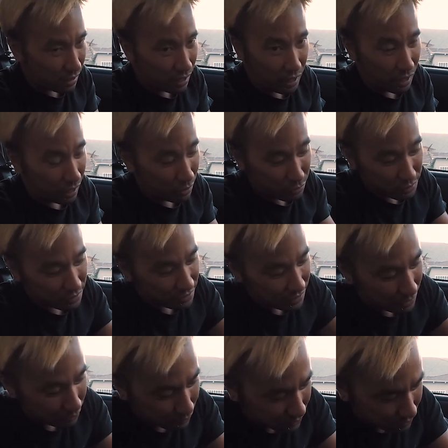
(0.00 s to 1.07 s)
I don't see
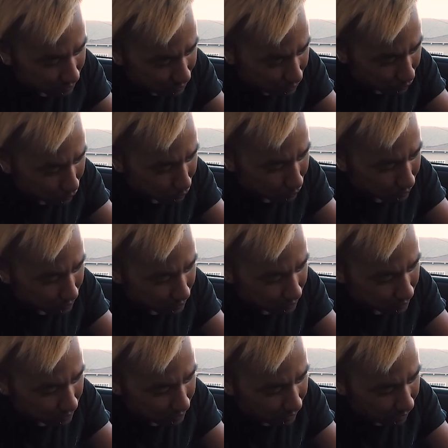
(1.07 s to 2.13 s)
any reason to
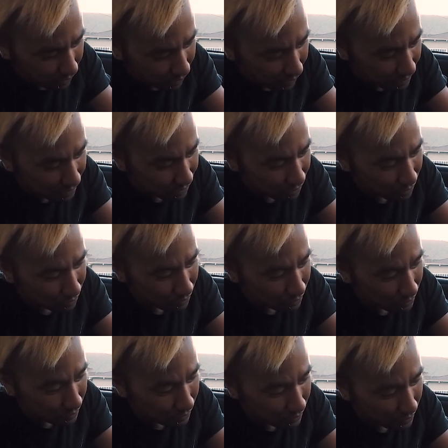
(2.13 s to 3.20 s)
use any
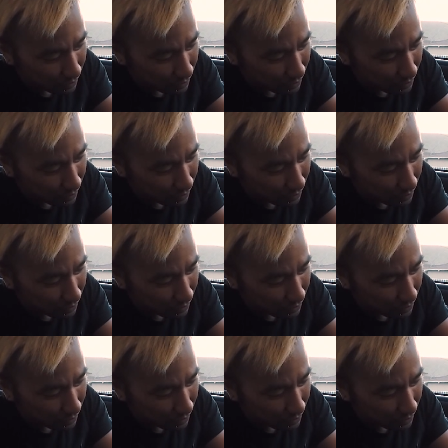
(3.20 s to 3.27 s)
other